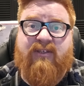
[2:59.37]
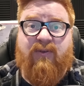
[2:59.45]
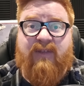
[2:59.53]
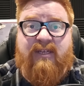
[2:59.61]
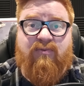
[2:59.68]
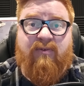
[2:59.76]
So
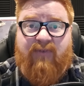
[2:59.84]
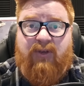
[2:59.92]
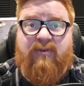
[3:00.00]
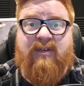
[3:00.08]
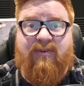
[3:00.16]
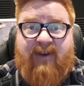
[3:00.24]
these
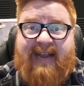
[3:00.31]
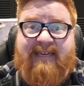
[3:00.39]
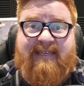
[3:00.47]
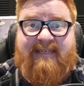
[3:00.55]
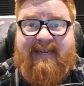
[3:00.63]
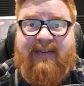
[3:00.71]
reviews and
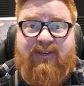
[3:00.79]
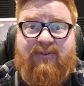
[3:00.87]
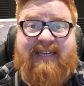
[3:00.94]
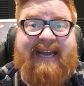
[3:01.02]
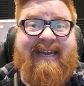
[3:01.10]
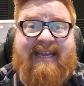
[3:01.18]
reactions that I do
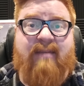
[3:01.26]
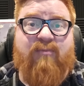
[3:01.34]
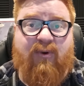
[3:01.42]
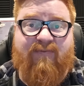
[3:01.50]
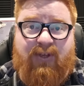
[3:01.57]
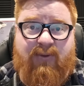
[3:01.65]
tend to get
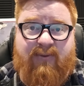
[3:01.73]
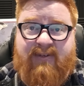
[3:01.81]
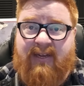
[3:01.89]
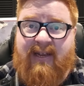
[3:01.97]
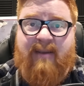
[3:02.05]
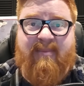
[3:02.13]
more views,
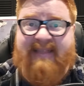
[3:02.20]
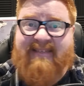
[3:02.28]
but